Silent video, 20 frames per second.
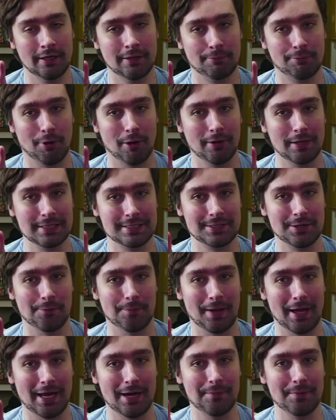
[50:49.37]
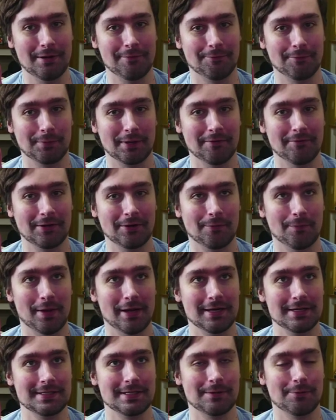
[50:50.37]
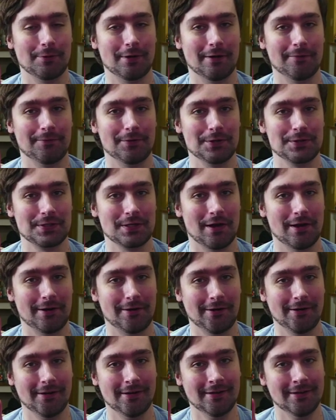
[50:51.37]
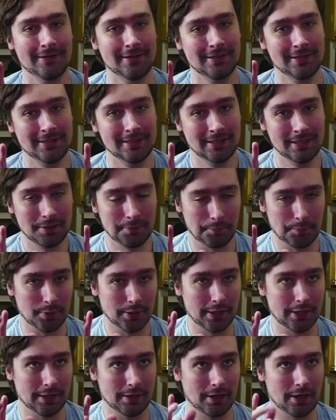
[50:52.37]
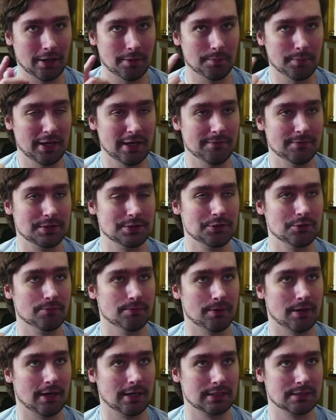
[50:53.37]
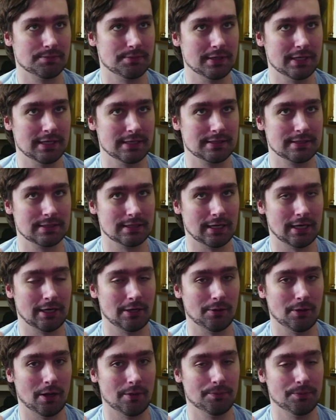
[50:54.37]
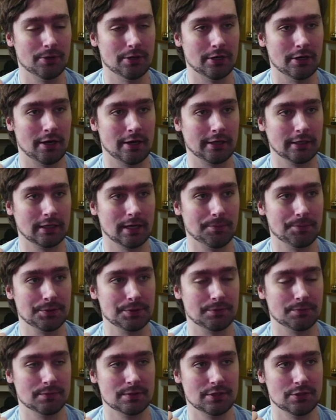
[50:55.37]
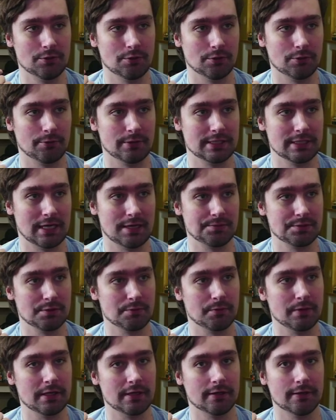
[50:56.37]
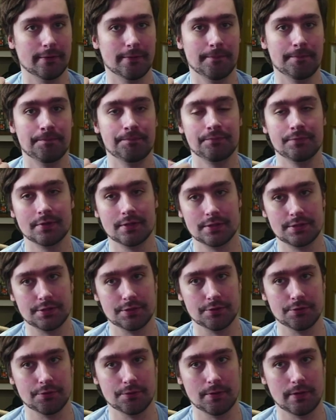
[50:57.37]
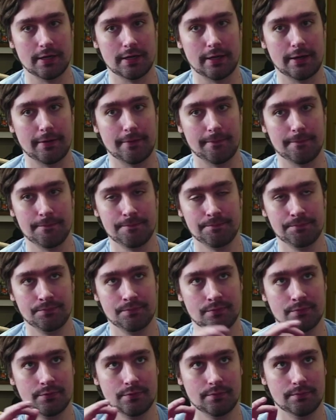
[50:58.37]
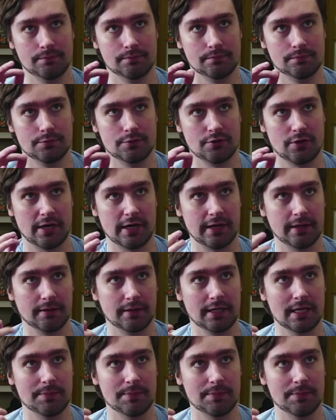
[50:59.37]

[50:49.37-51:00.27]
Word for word: probably still mad at me from giving her medicine when I first got her. But on um, Maven Toupac Speaks, I'll, I'll put it on a couple, two or three times a week to uh, try to keep